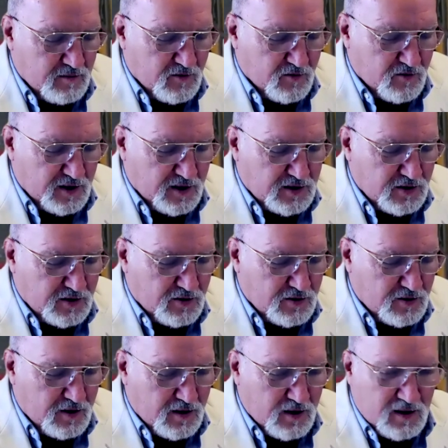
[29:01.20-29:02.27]
raise your
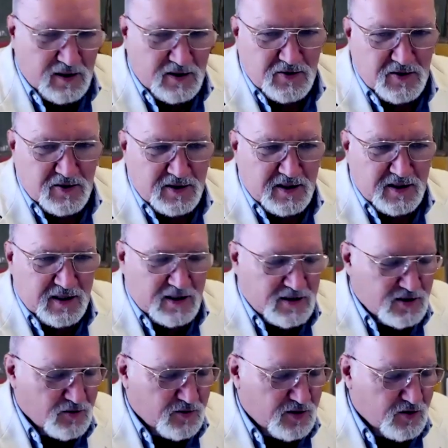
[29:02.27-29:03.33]
little electronic hand
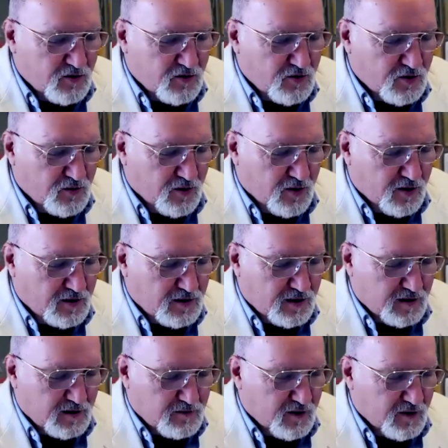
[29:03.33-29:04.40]
so we know who you are,
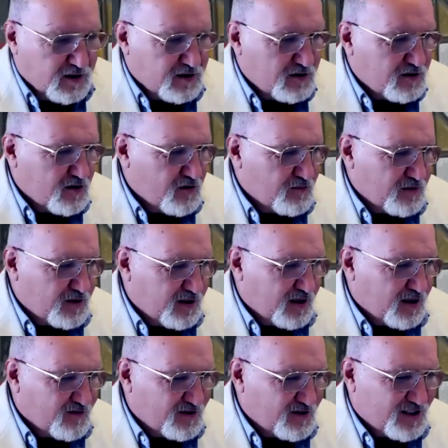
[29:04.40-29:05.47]
and Bonnie will help me
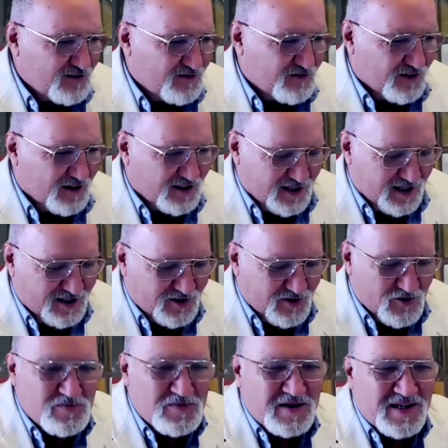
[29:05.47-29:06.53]
kind of identify that, I
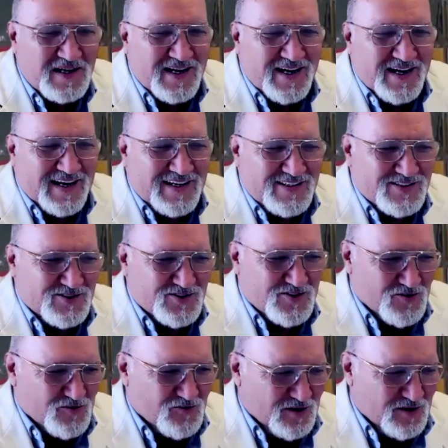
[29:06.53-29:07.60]
hope. And
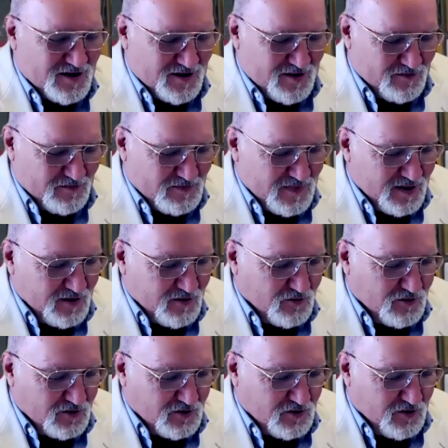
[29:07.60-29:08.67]
so
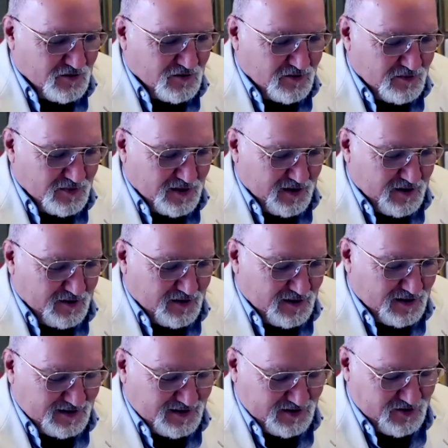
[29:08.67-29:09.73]
we'll go from there.
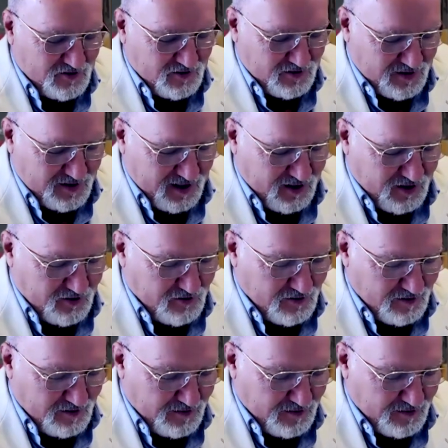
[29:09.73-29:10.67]
So thank you.